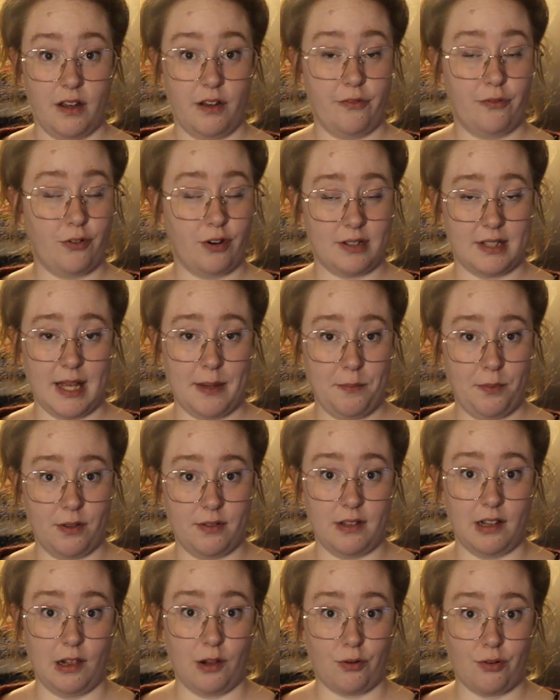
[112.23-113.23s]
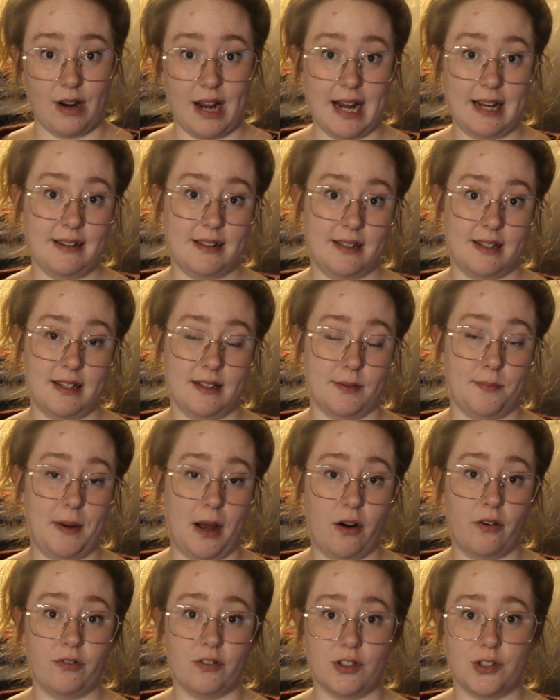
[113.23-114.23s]
For example, The Lorax is a
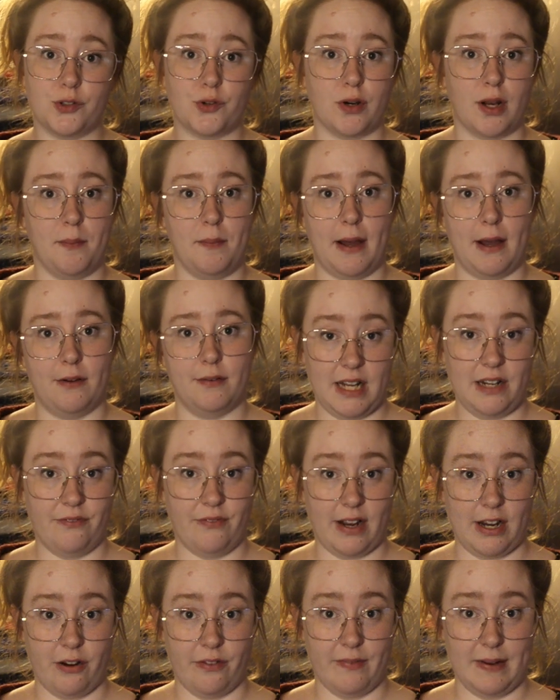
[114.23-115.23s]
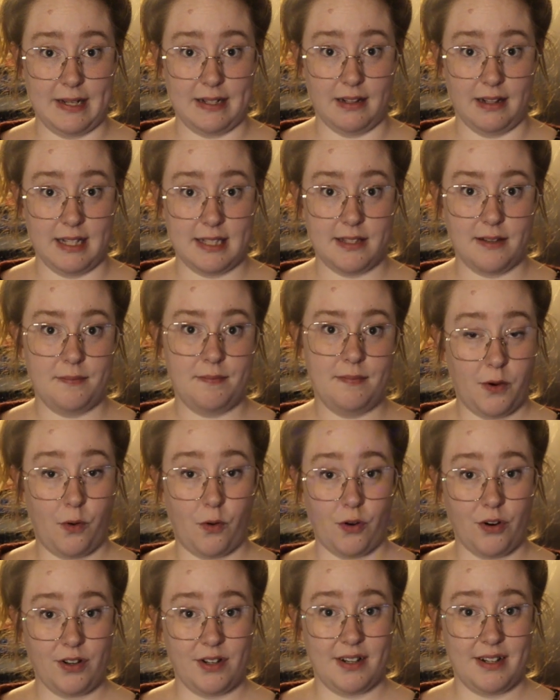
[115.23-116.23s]
powerful story about environmentalism.
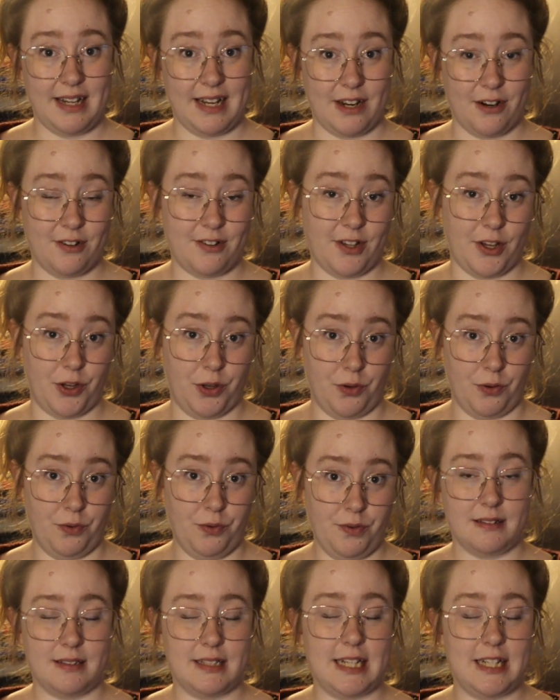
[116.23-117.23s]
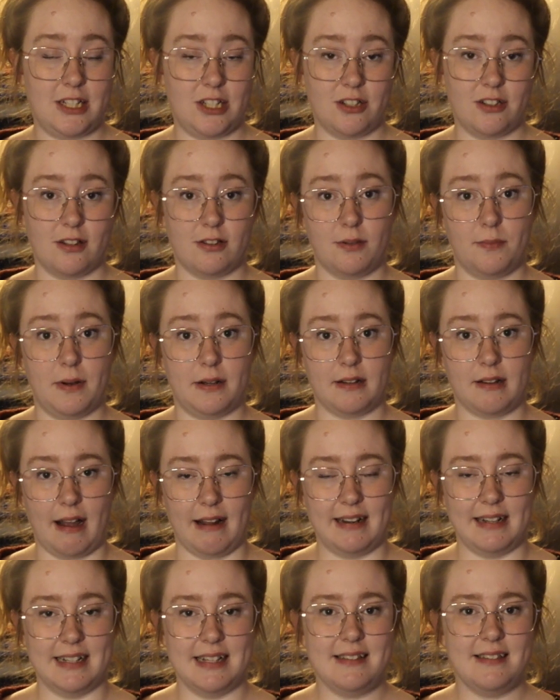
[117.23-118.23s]
Horton Hears a Who teaches us about
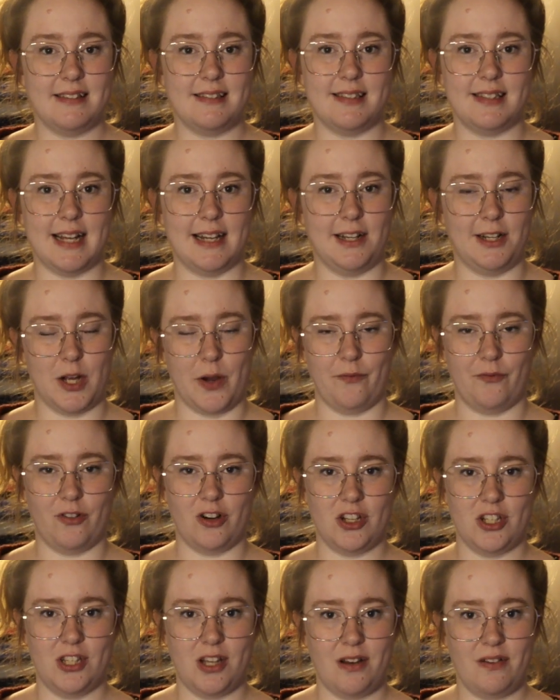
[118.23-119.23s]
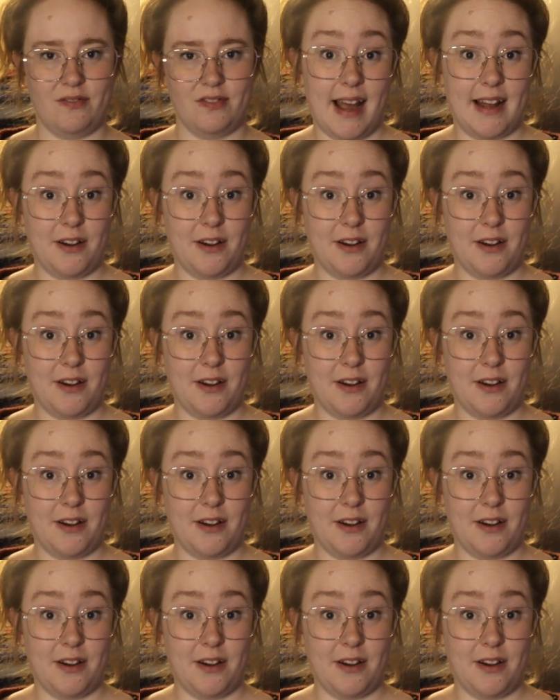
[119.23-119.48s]
kindness and standing up for ourselves.